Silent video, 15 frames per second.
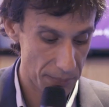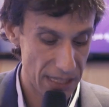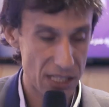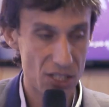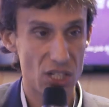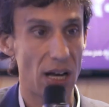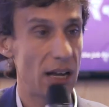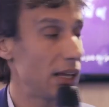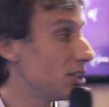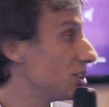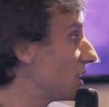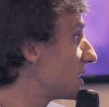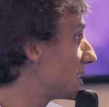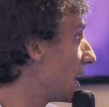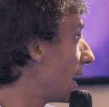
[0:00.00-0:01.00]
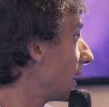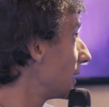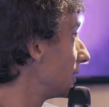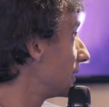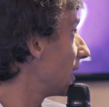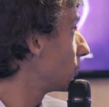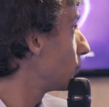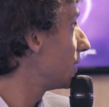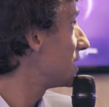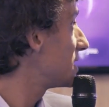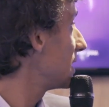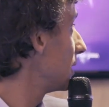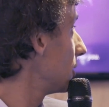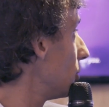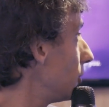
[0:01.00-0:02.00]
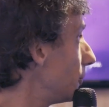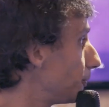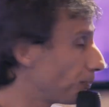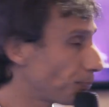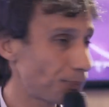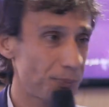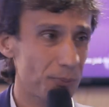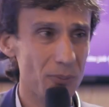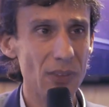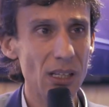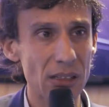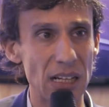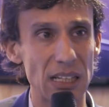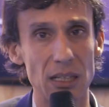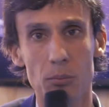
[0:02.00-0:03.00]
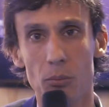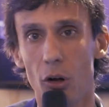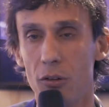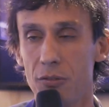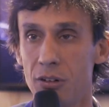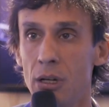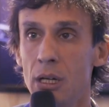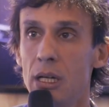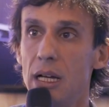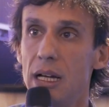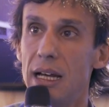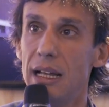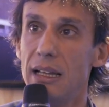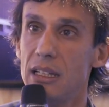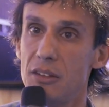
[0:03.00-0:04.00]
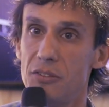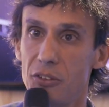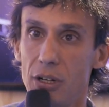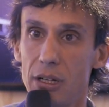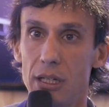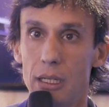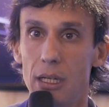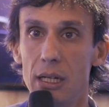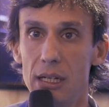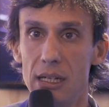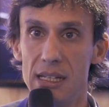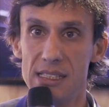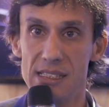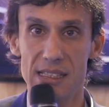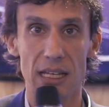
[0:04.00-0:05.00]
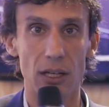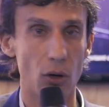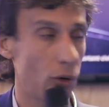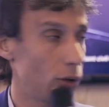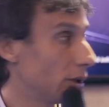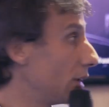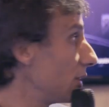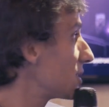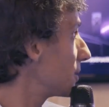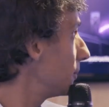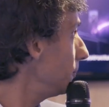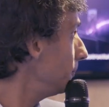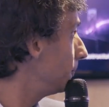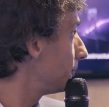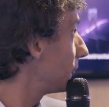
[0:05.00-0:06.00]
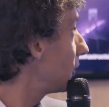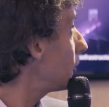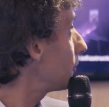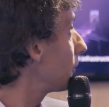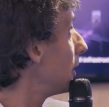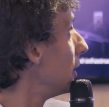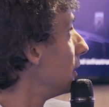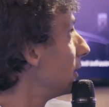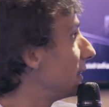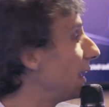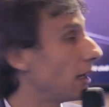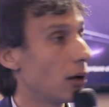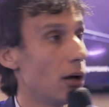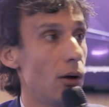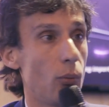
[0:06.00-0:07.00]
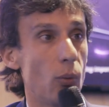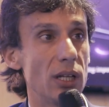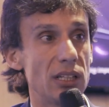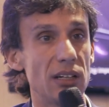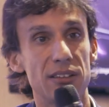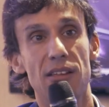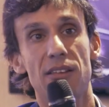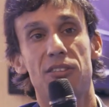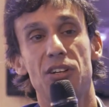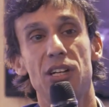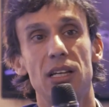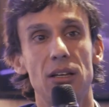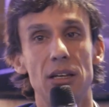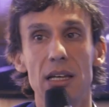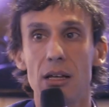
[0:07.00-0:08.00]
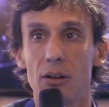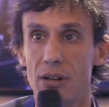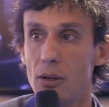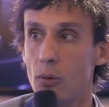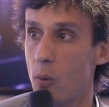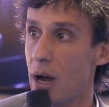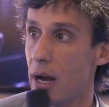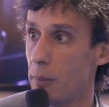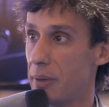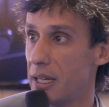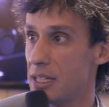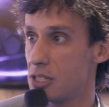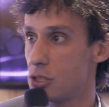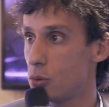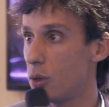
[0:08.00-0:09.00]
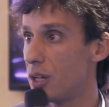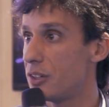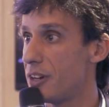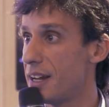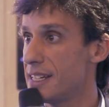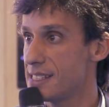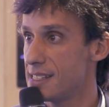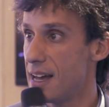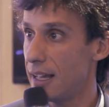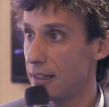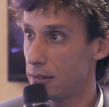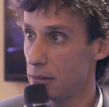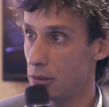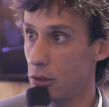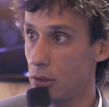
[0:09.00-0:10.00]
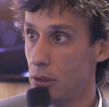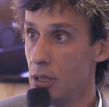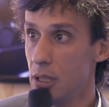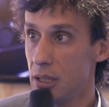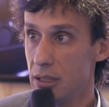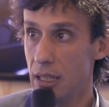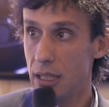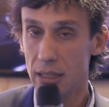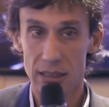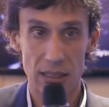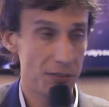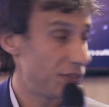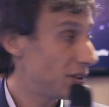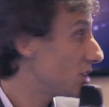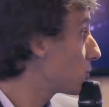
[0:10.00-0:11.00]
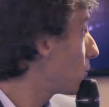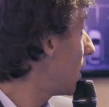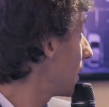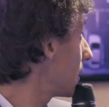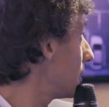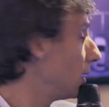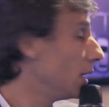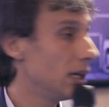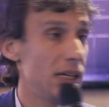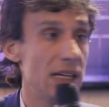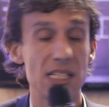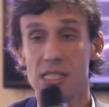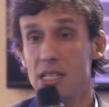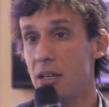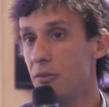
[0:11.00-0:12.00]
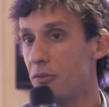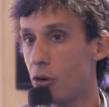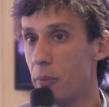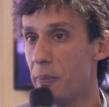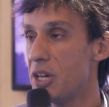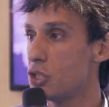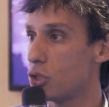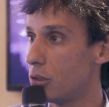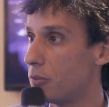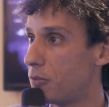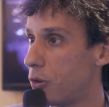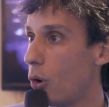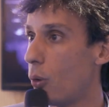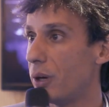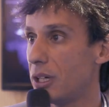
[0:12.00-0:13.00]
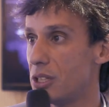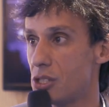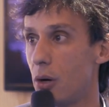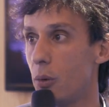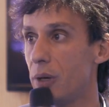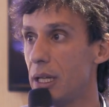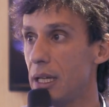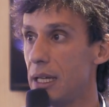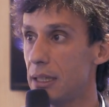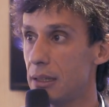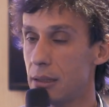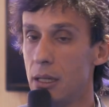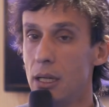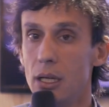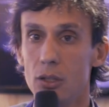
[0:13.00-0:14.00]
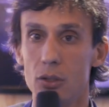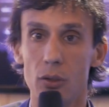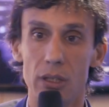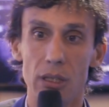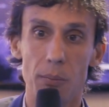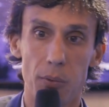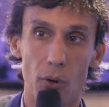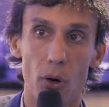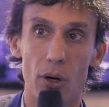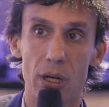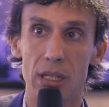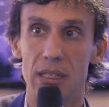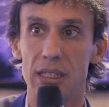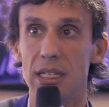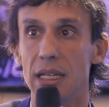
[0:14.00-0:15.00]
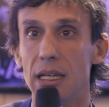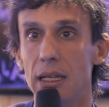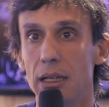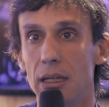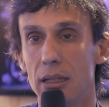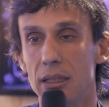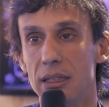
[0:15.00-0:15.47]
big challenges that we see, no? That involve different stakeholders, no? Then what are the three key requirements to address that? No? The first one is the information flowing. So we need to deploy the